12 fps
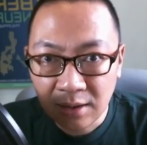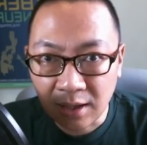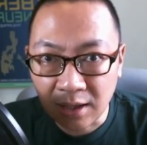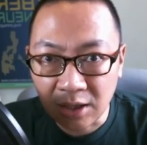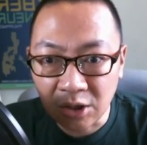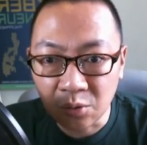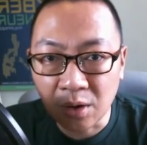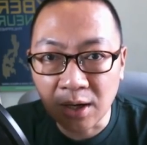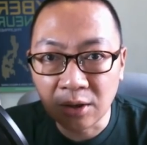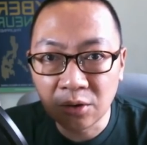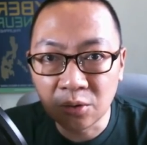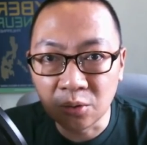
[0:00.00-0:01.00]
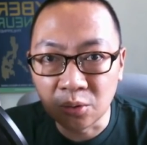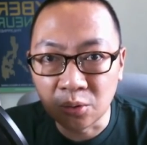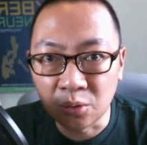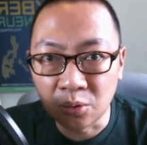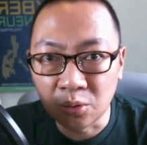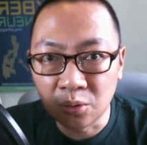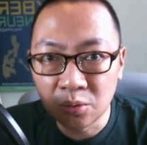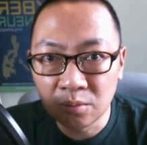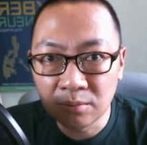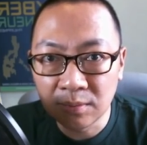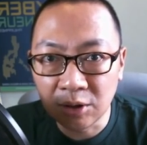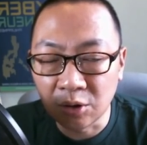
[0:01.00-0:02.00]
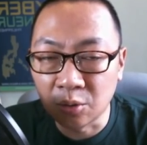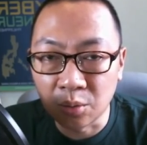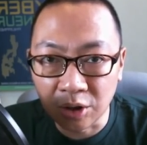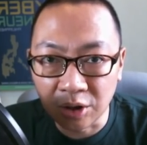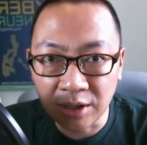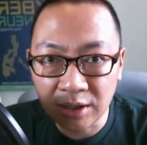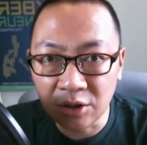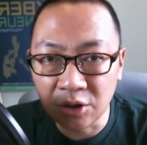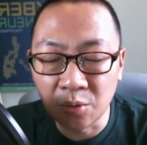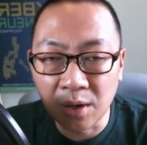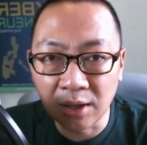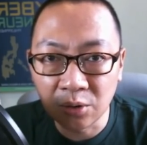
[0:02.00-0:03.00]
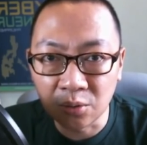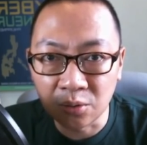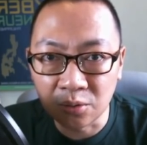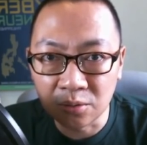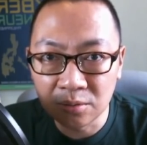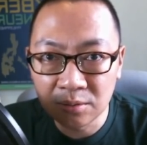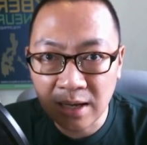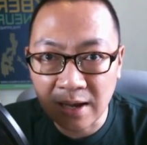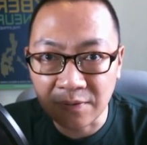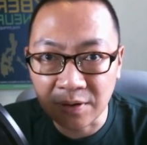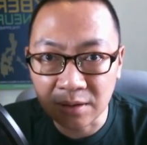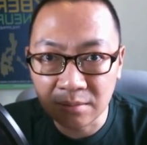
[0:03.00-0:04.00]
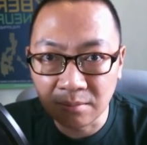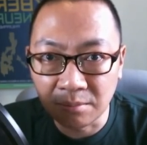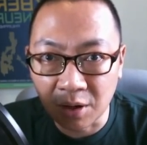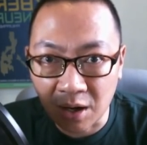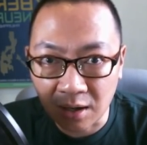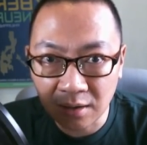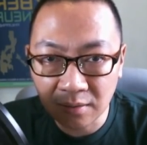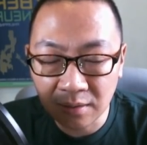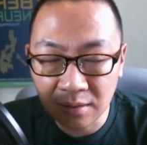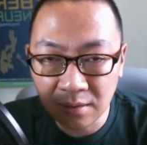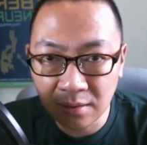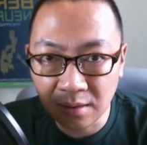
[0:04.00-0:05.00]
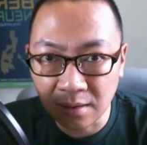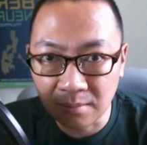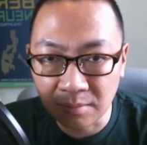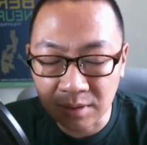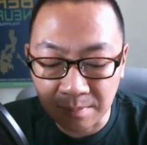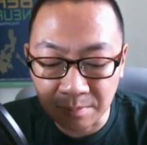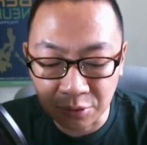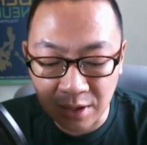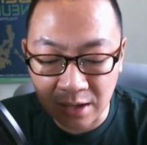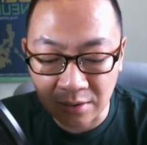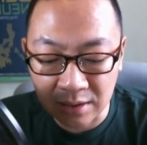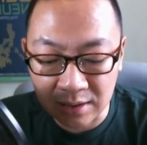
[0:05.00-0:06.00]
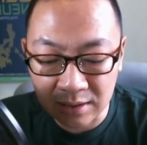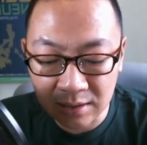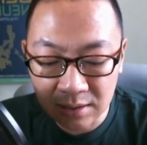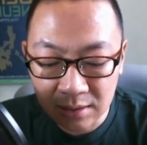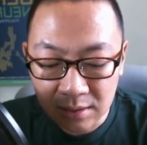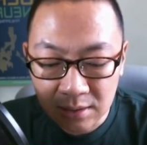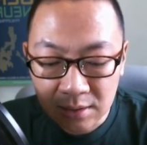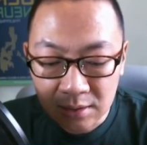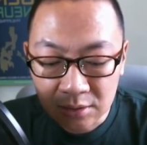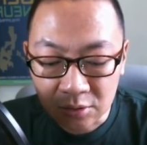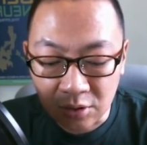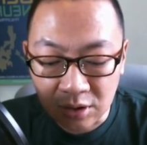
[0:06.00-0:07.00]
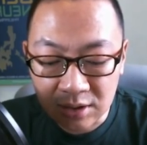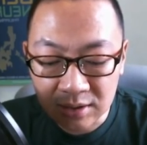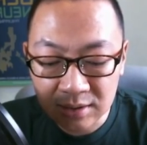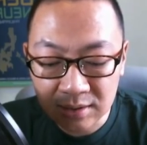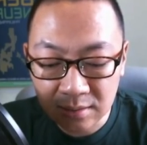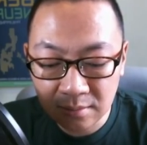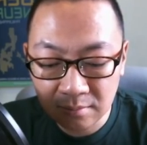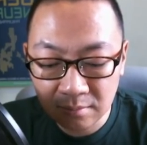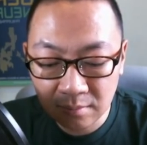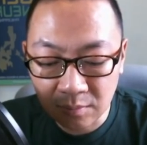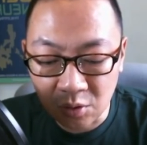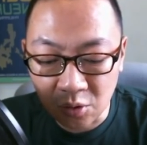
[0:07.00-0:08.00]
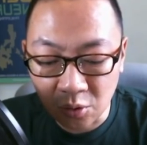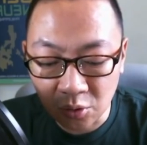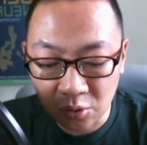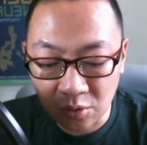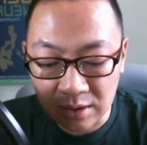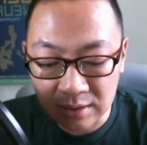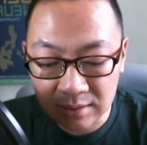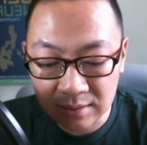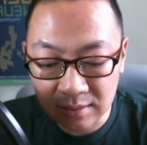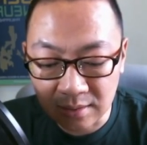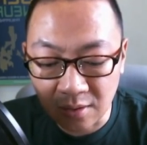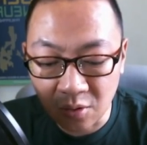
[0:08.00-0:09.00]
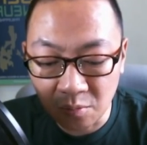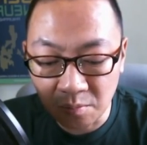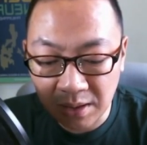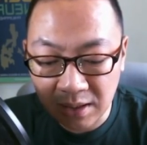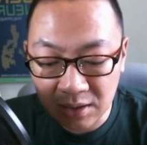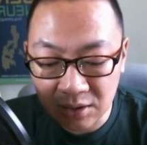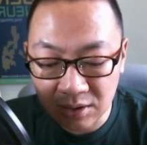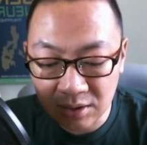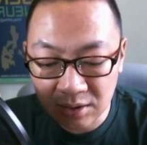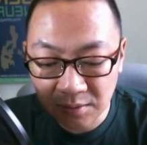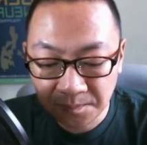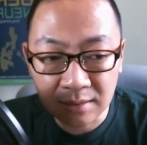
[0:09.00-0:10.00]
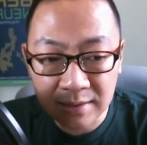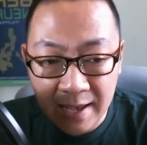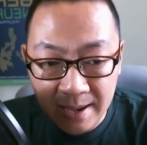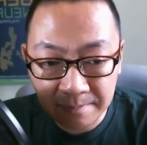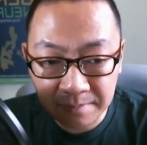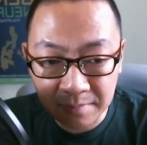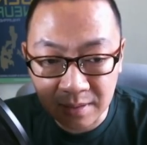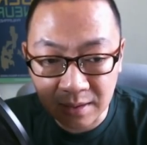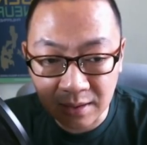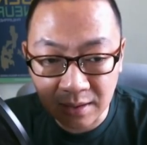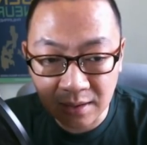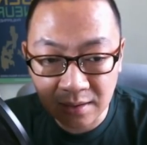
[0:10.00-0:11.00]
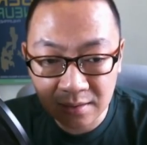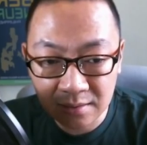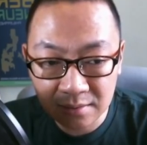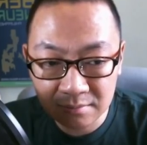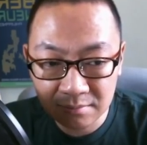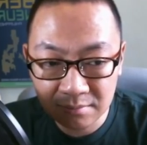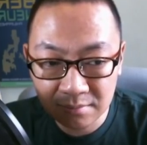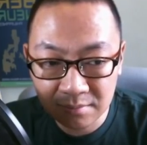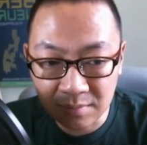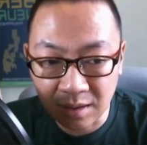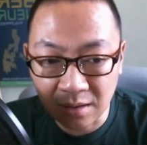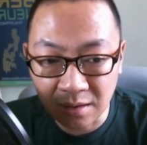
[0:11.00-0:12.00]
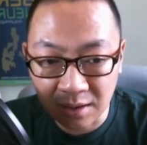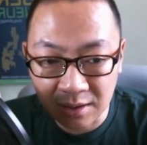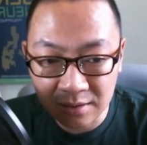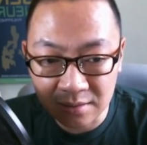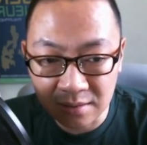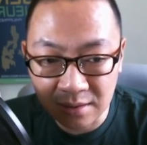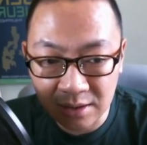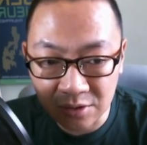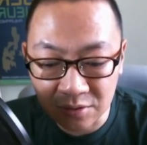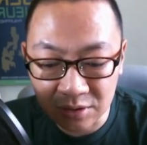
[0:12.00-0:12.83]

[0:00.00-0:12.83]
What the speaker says: and you're worried, you want to have it blocked temporarily. So you just go to the home page, tap the card, the EON